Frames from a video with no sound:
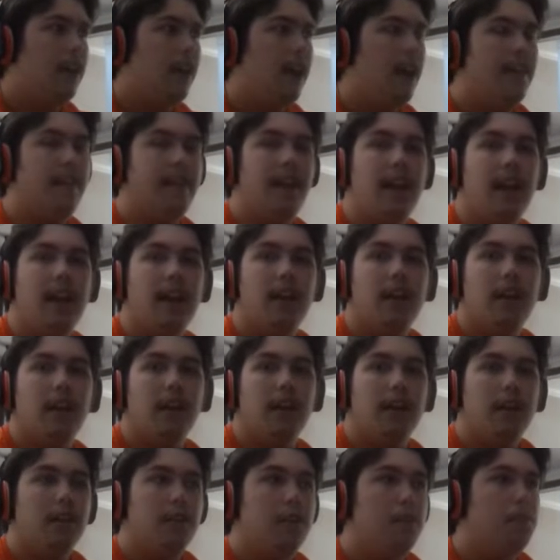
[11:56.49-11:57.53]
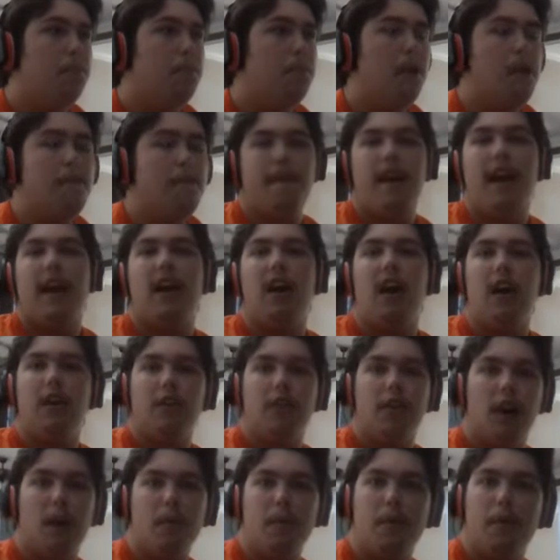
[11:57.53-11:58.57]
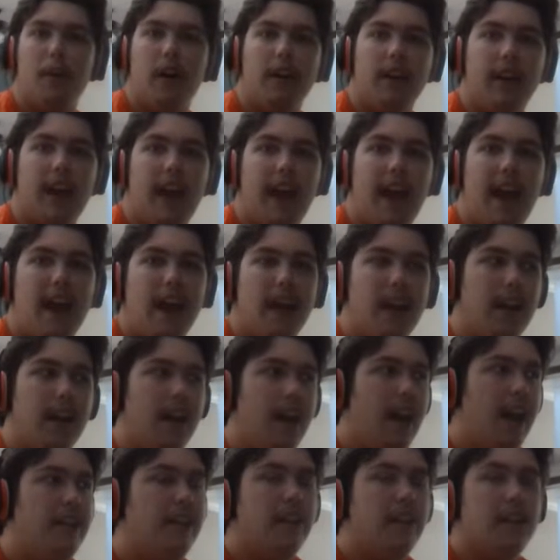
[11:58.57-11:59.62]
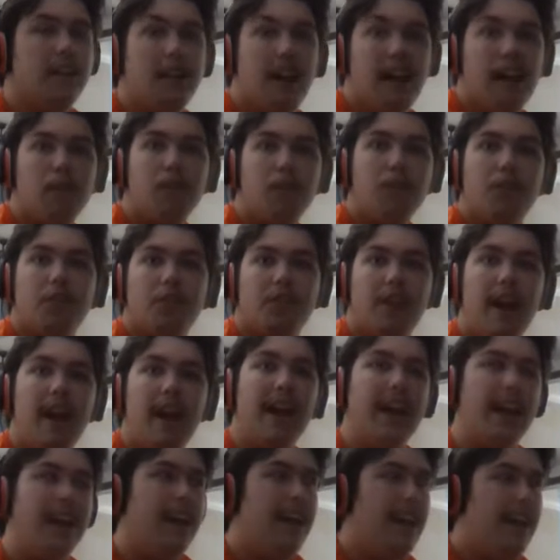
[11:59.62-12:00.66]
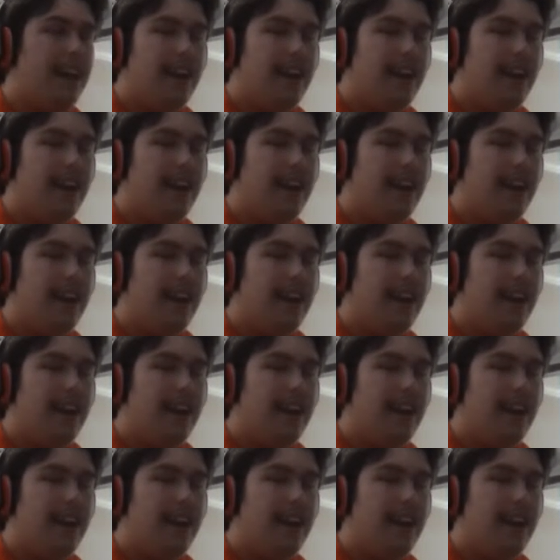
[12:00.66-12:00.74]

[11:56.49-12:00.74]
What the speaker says: And then you put back on your armor you already had, and the arrows stay.